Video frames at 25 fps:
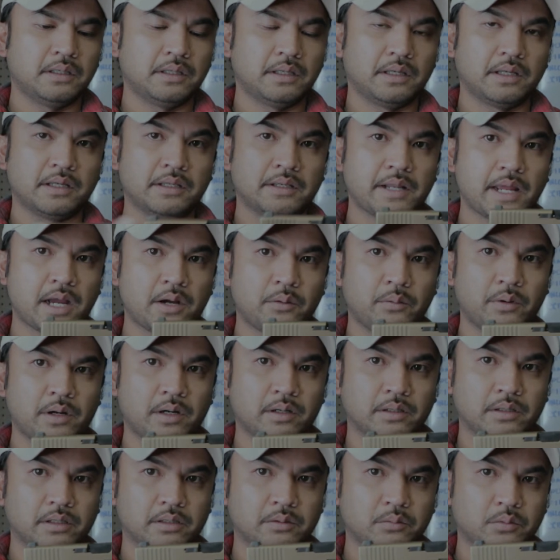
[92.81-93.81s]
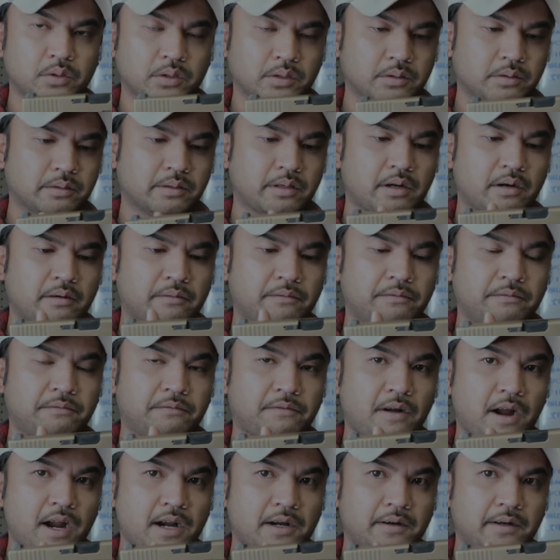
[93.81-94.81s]
And now we are going to work on our
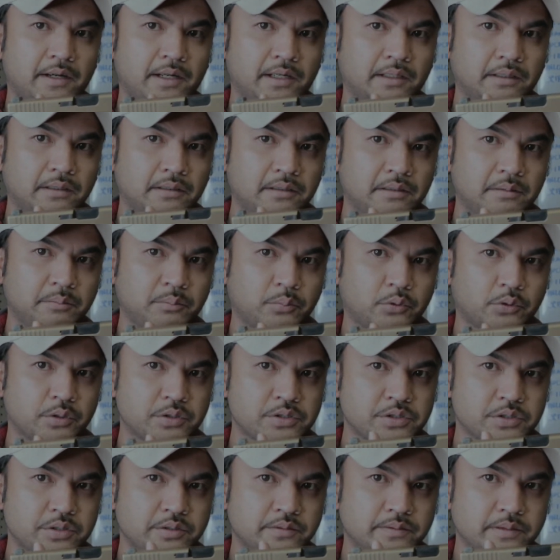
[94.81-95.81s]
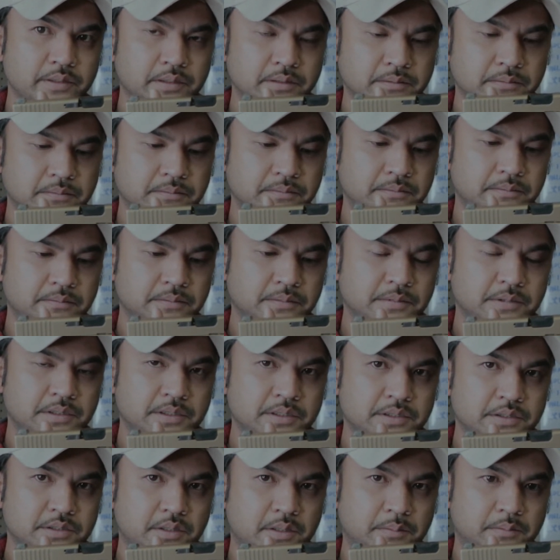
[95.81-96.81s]
firing portion of it.
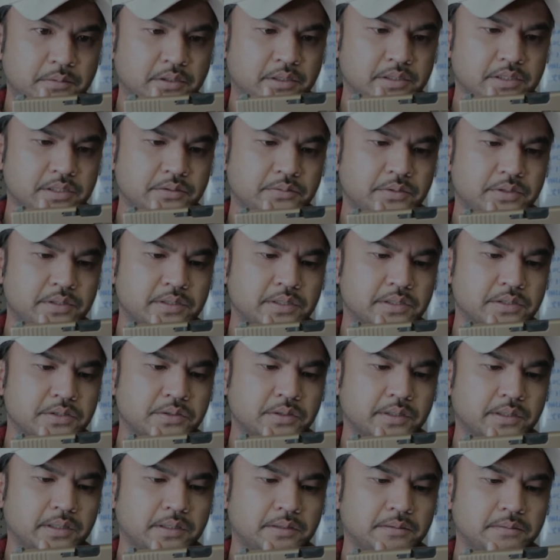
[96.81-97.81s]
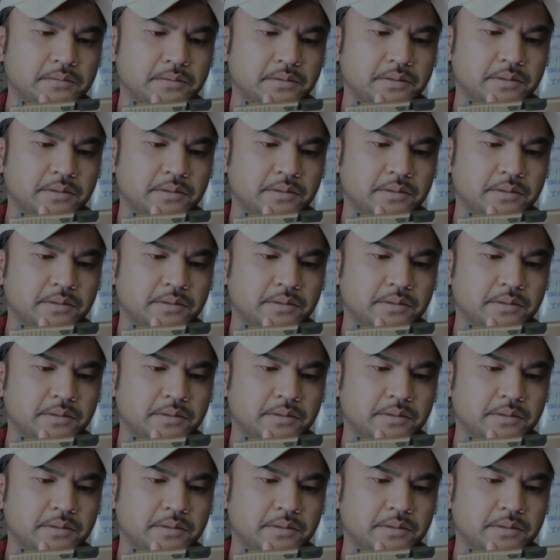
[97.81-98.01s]
So I'm going to squeeze the trigger.